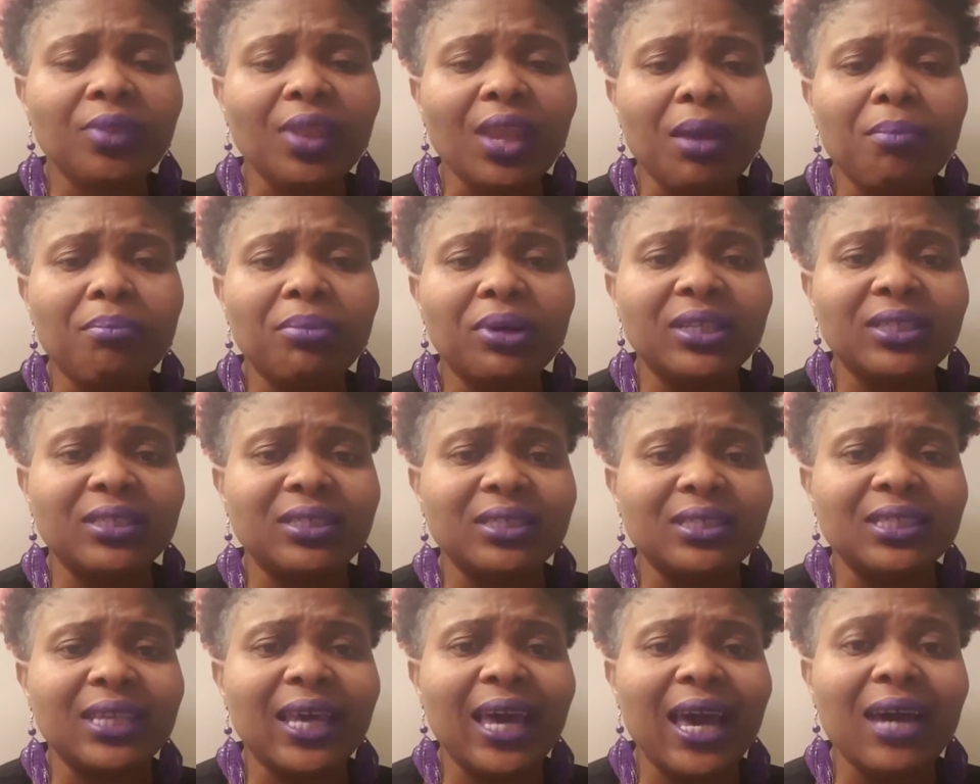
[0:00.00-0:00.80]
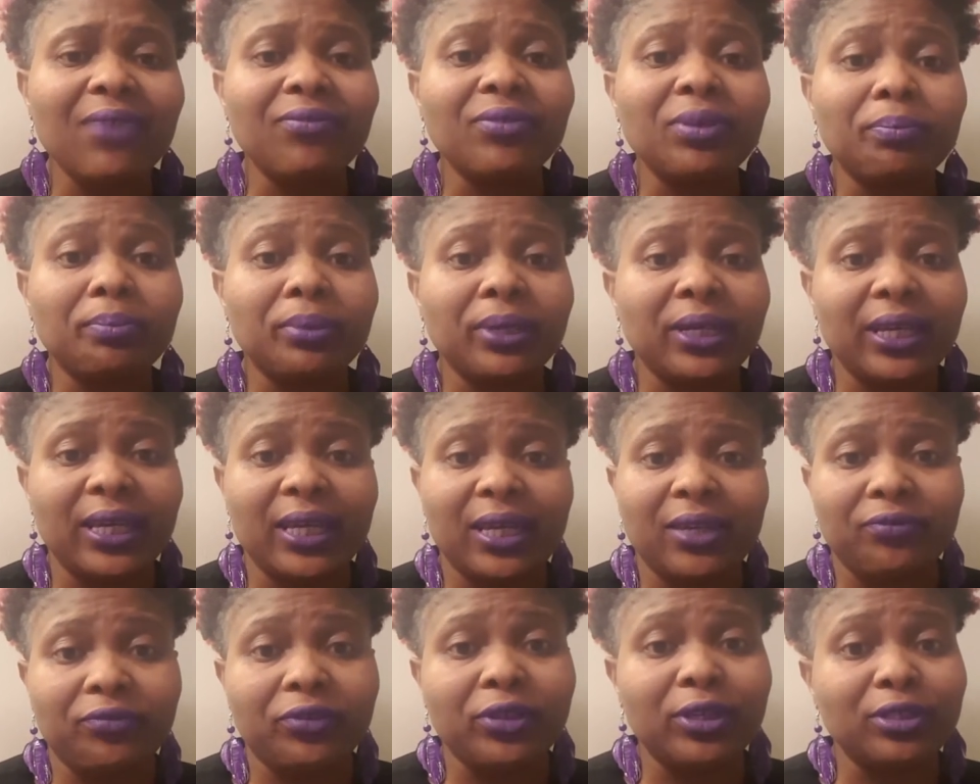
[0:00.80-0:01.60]
But just have a
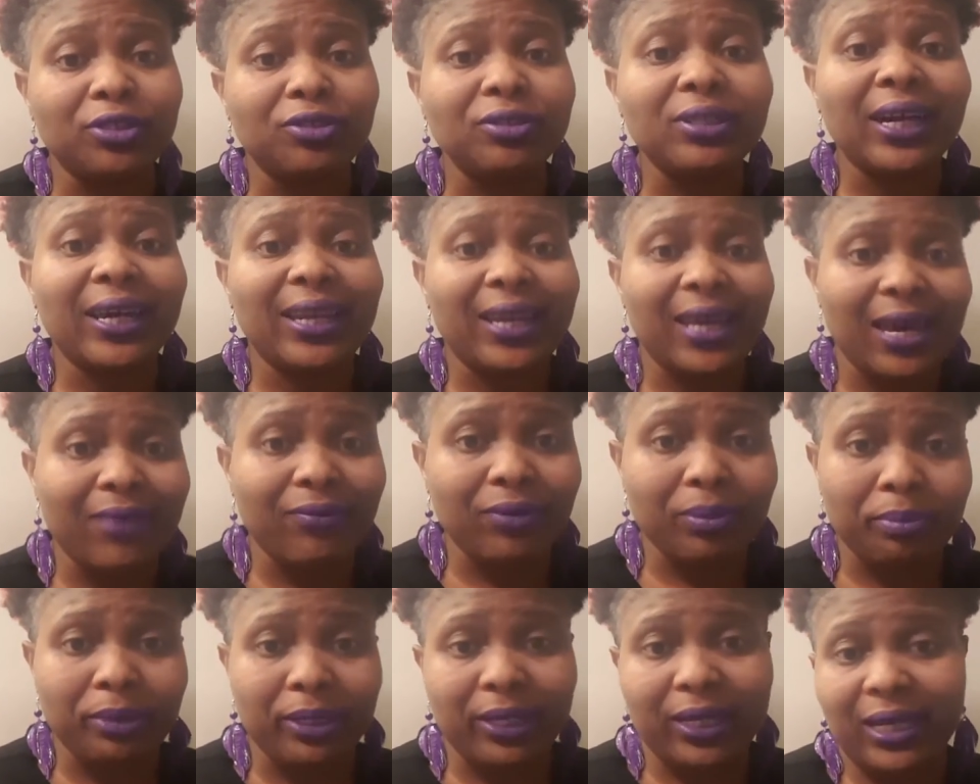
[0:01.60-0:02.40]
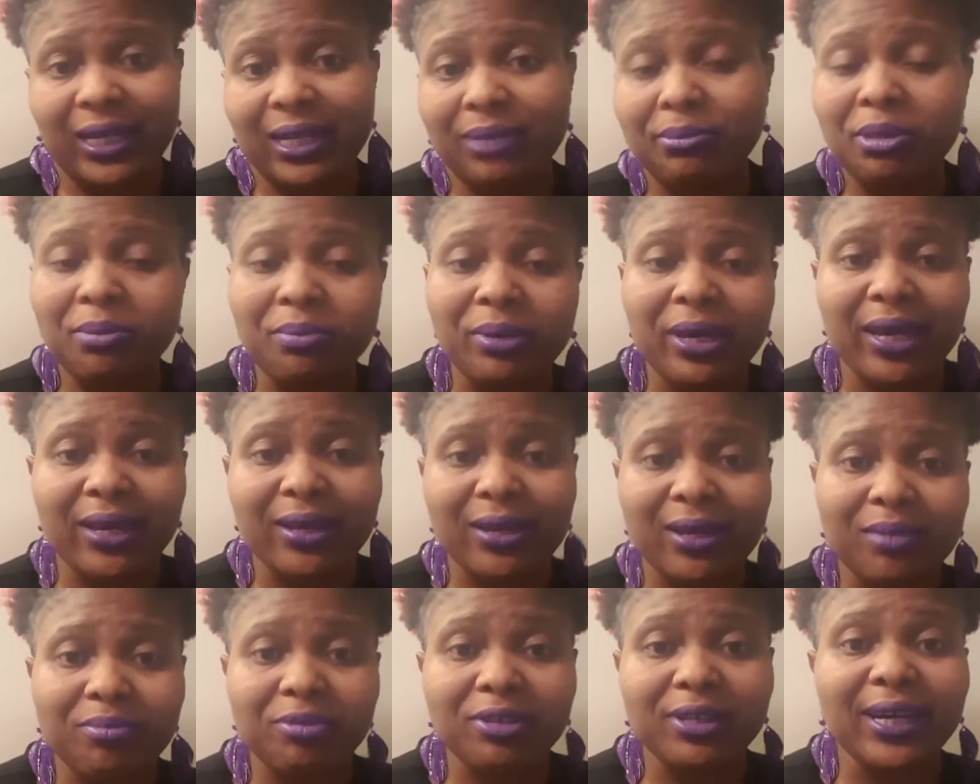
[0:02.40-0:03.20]
plan. First, you got to have a plan. Let me back
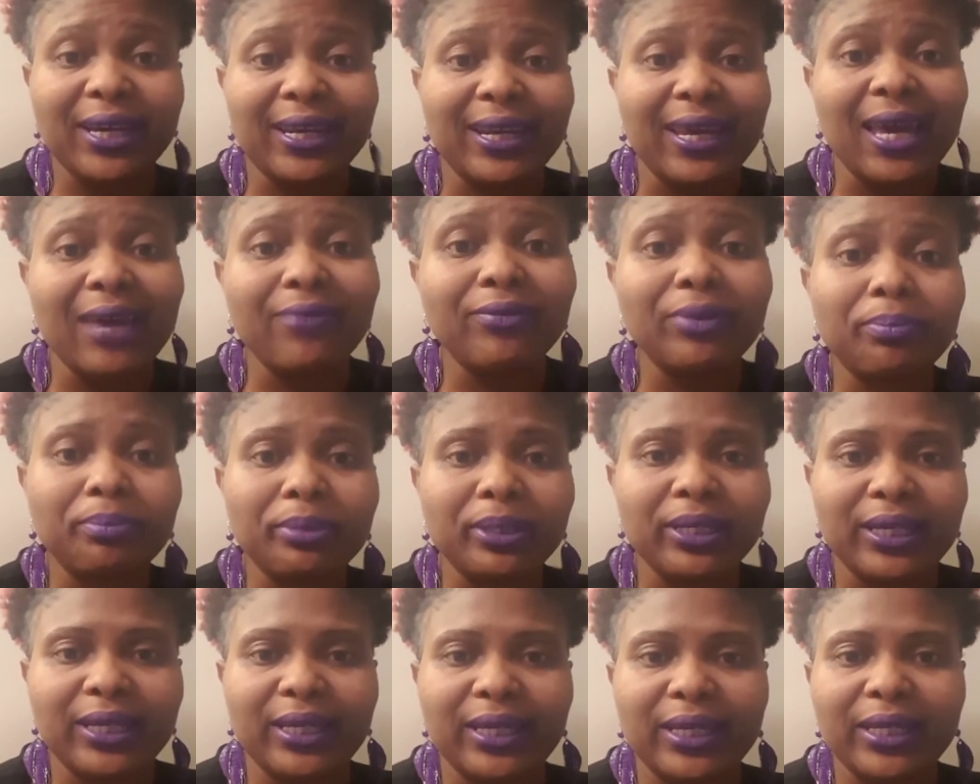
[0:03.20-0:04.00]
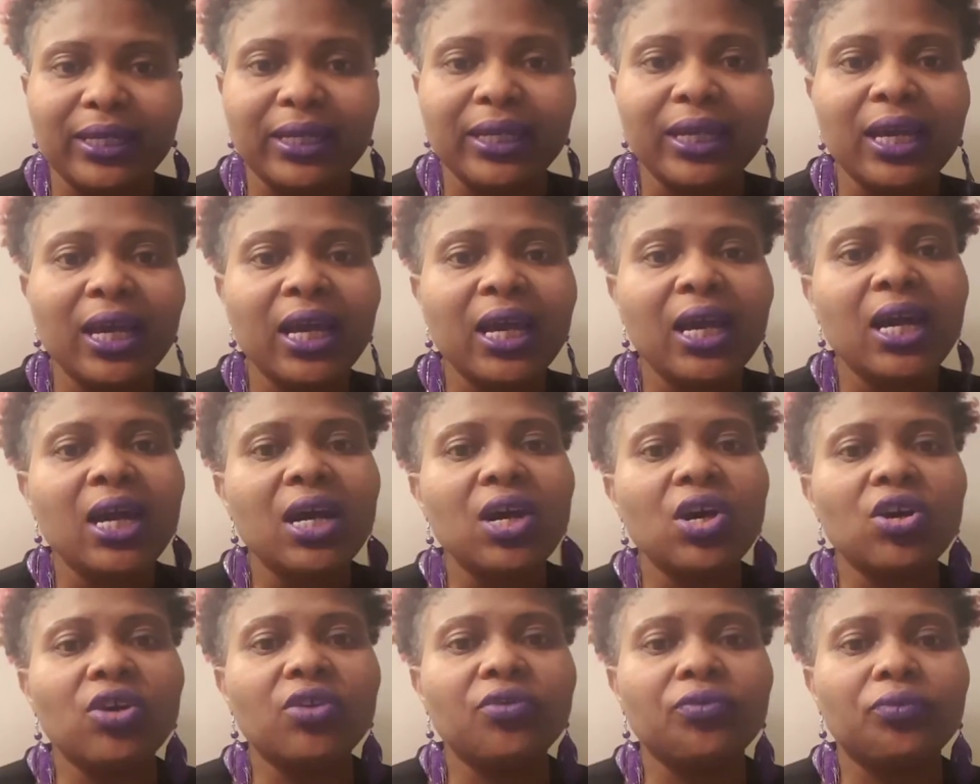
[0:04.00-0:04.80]
up. You got to have a plan
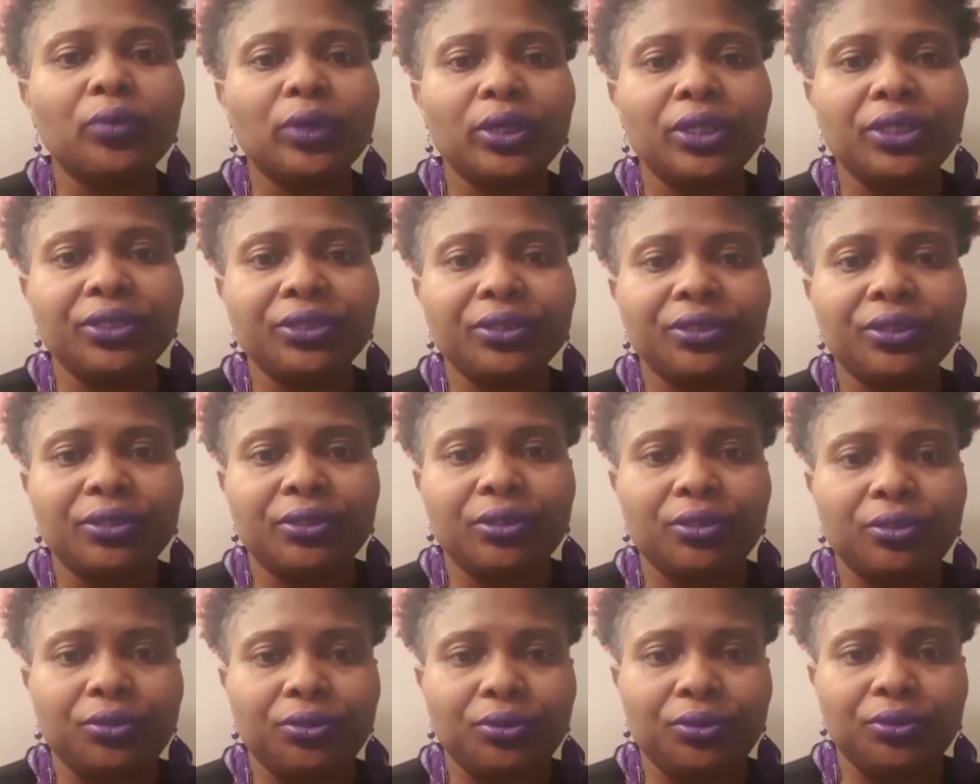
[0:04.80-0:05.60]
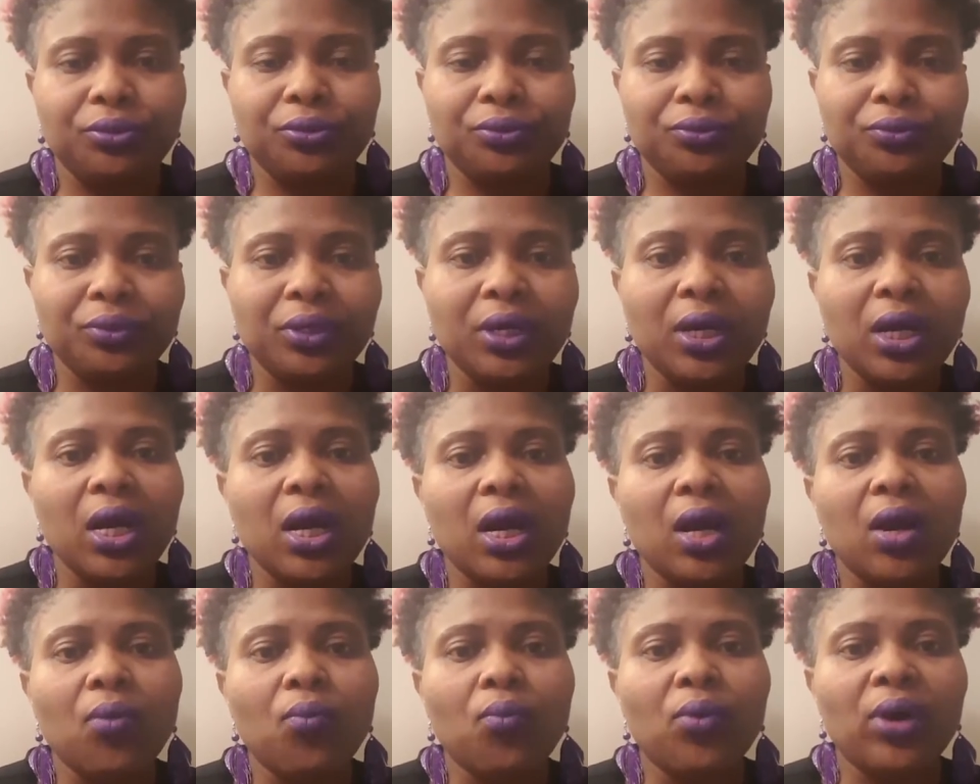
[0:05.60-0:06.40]
of what you're going to do,
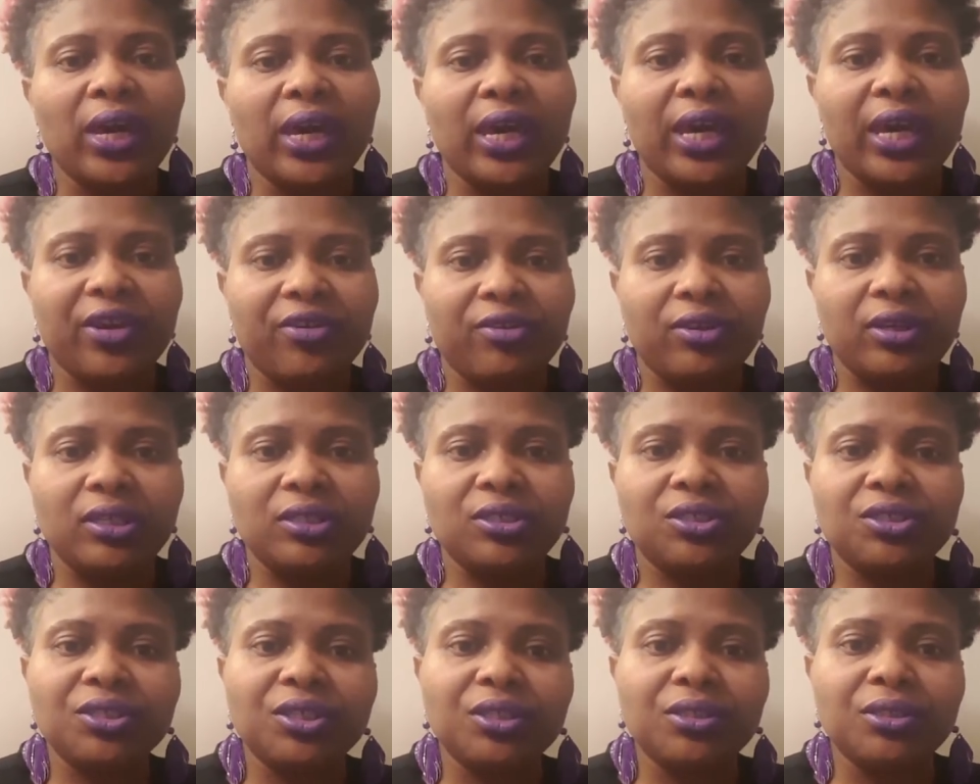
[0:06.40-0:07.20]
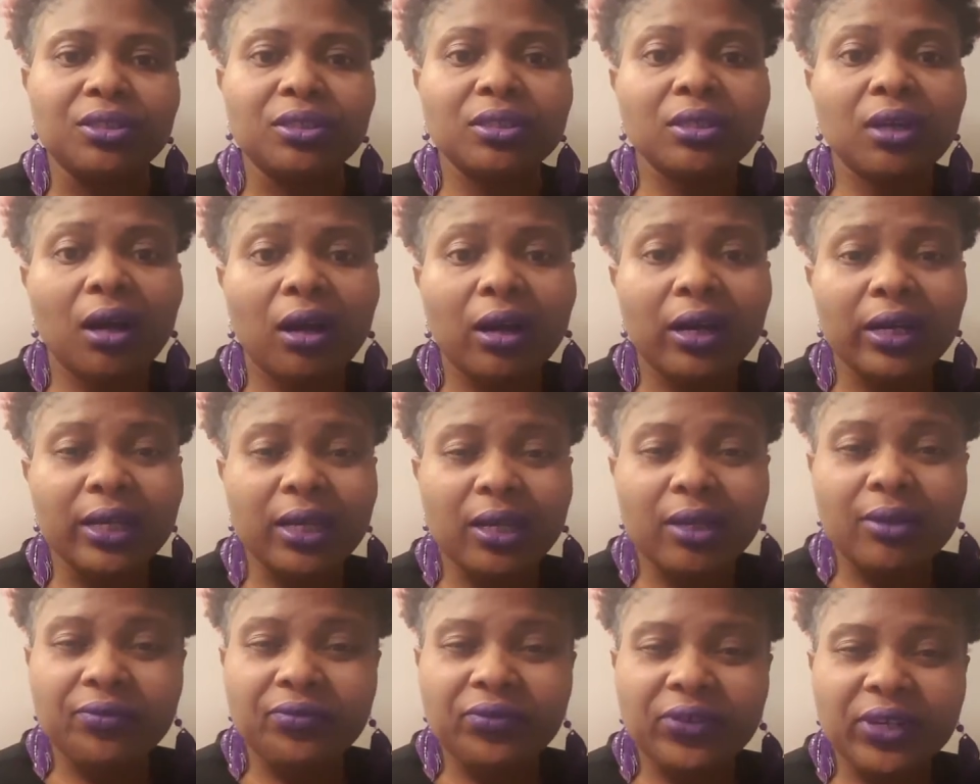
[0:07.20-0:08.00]
what areas you're going to
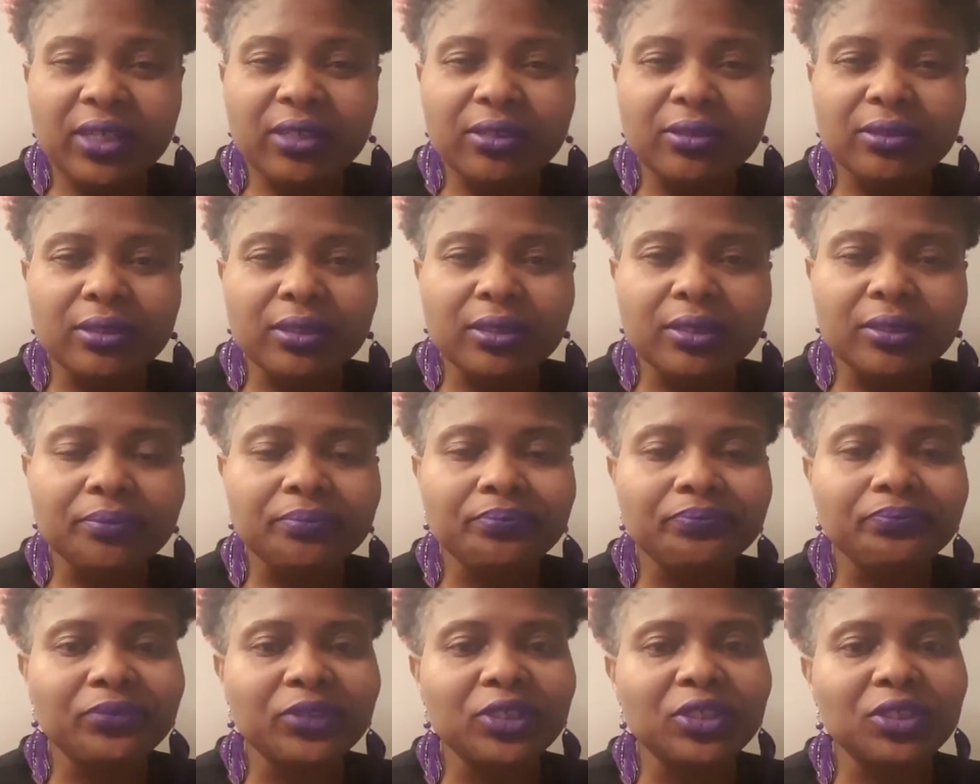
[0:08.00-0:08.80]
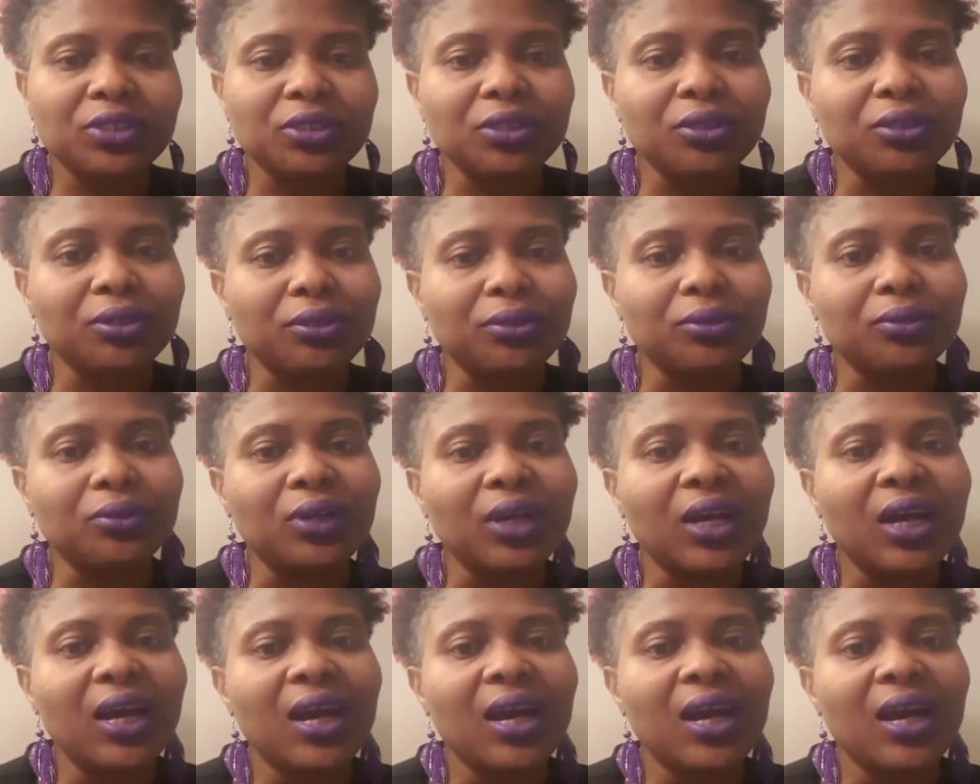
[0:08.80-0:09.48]
target first. So